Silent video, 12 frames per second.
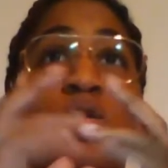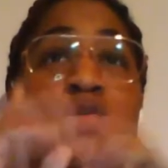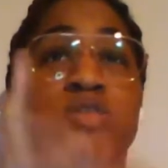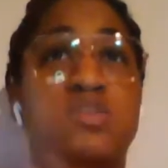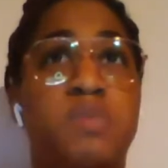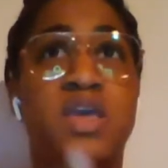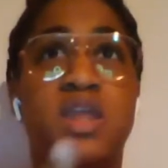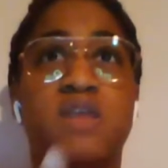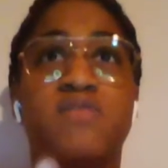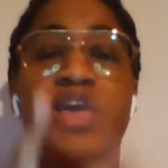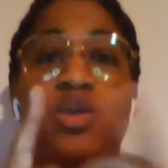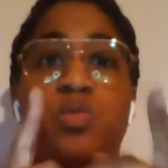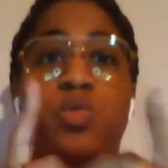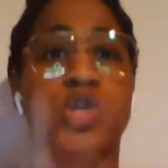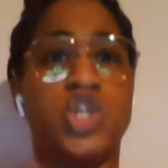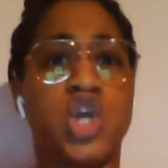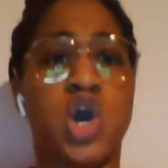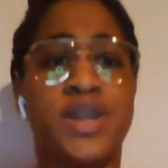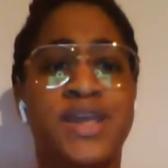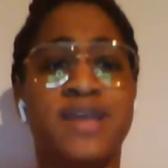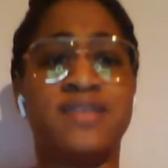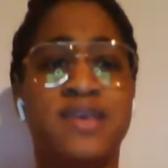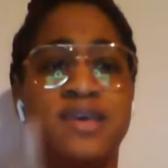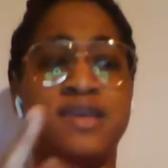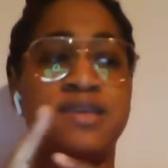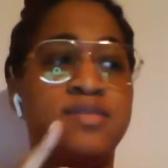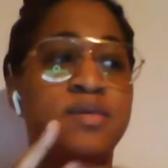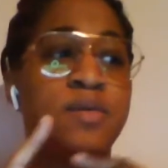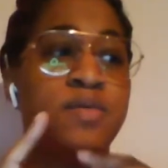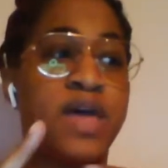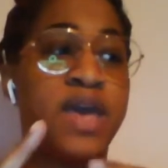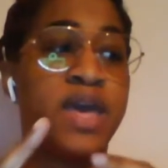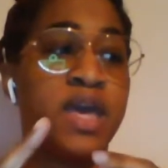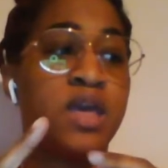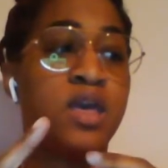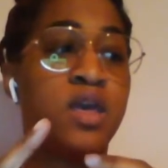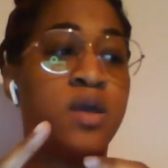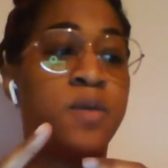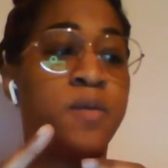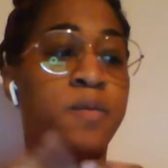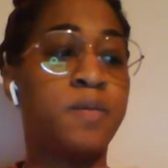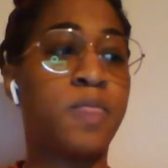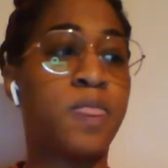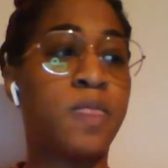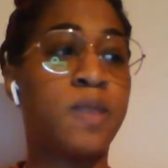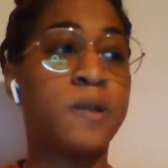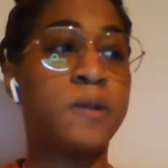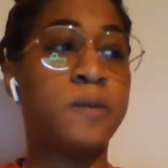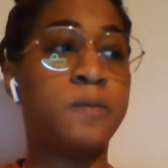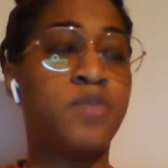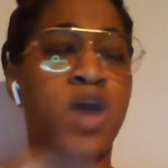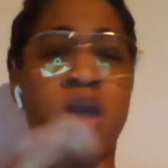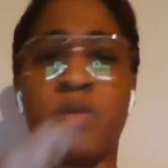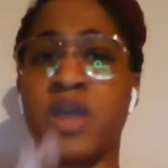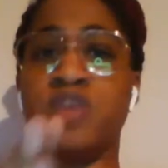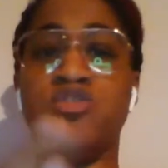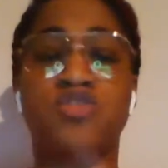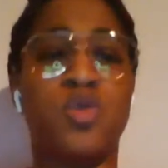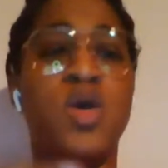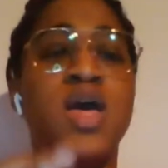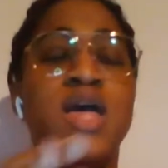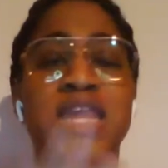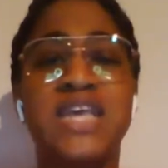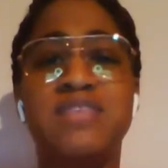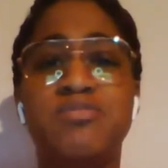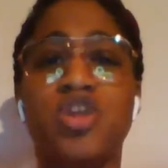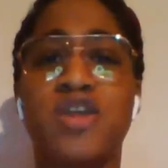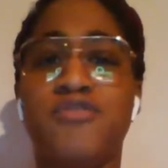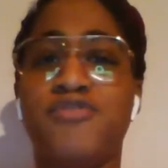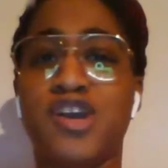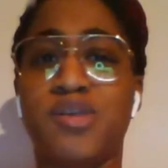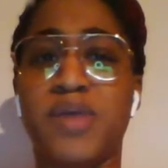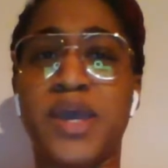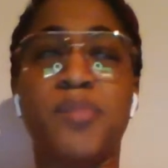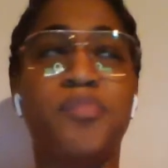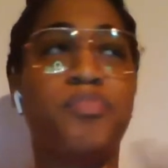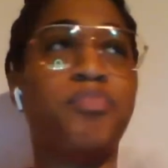Speaking of like what your audience is, like, all right, so niggas be trying to flirt, right?